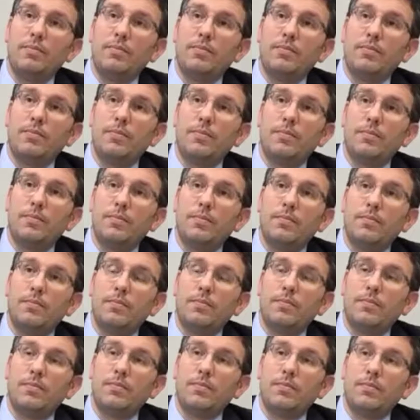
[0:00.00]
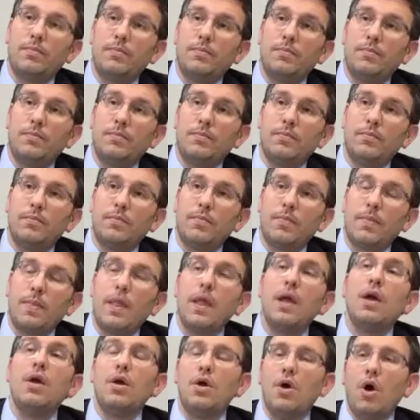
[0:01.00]
How did they not go there? How were they
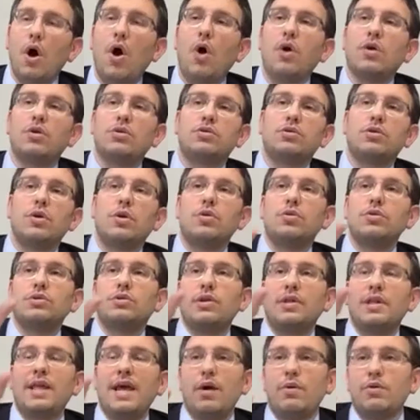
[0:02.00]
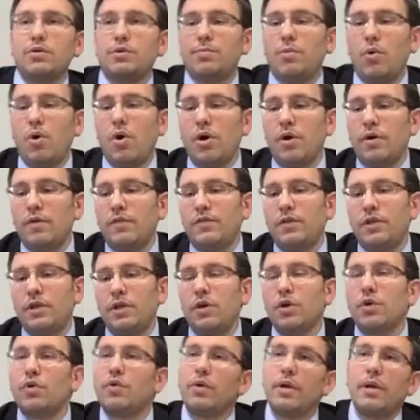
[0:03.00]
not there? Oh, so that was part of the
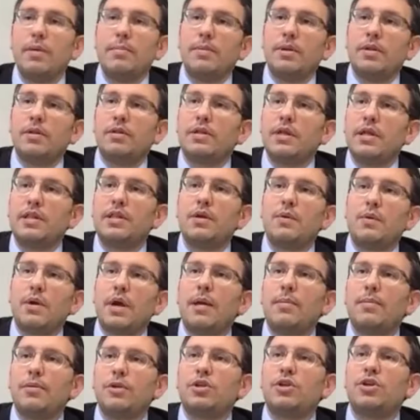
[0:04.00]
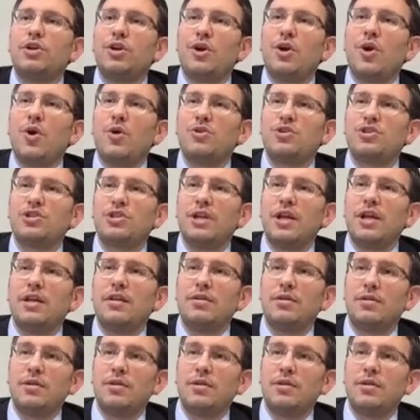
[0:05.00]
agreement that they were able to negotiate.